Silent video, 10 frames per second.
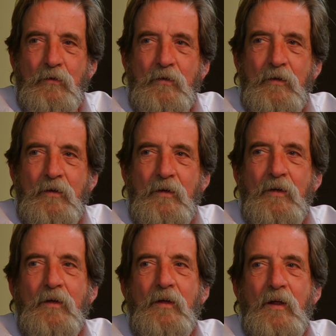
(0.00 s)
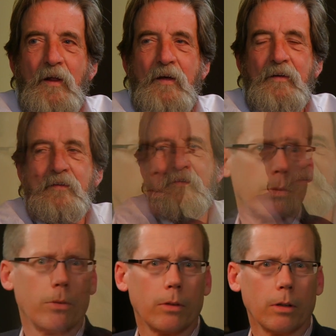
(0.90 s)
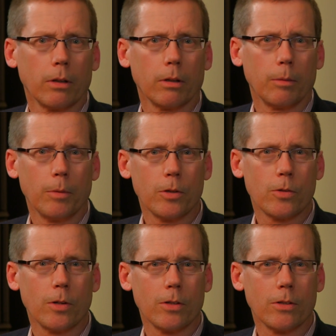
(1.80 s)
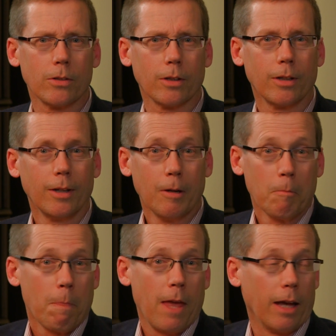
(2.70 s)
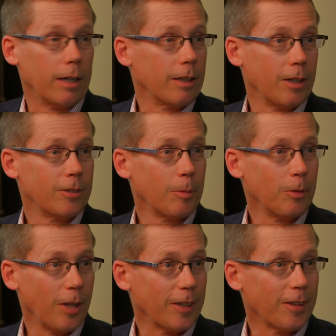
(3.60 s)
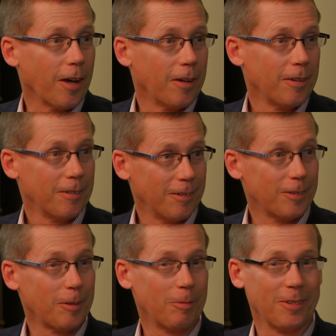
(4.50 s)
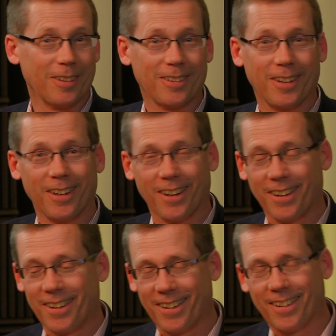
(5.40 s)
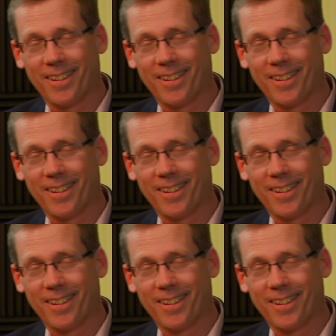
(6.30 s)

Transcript: Substance Abuse and Mental Health uh, administrations, I, I, something like that. Something like something that. Like that yeah. But there